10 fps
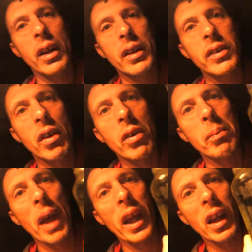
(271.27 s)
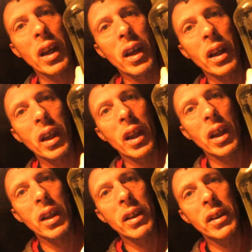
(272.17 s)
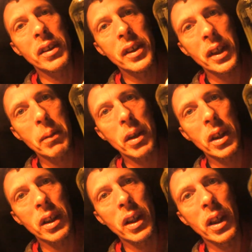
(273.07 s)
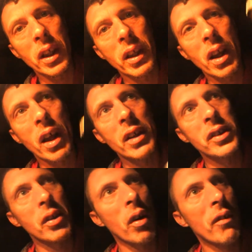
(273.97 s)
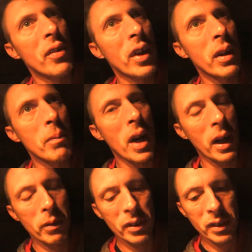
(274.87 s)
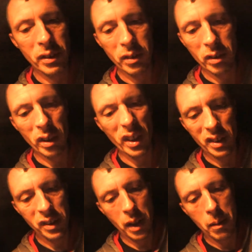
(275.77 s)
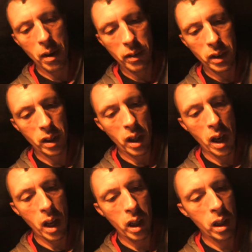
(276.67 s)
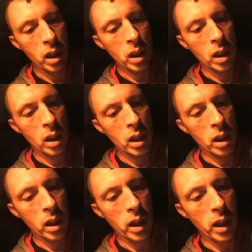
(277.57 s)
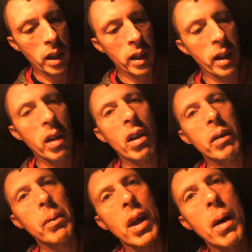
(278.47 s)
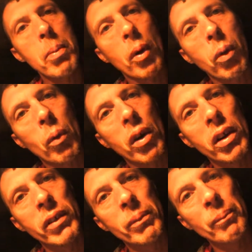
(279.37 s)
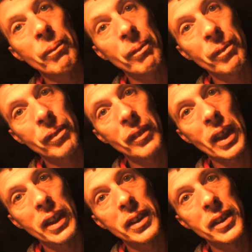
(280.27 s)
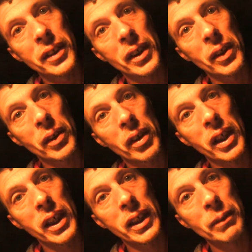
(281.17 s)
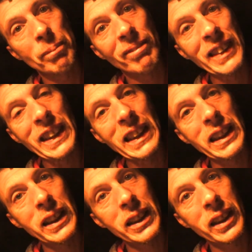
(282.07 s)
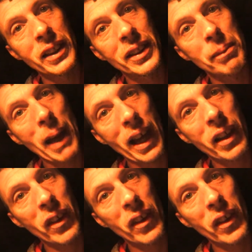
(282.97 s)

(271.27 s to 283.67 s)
started making it again, Zima. And uh, so a friend of mine was drinking some of it tonight and he hooked me up with one. So, uh, because back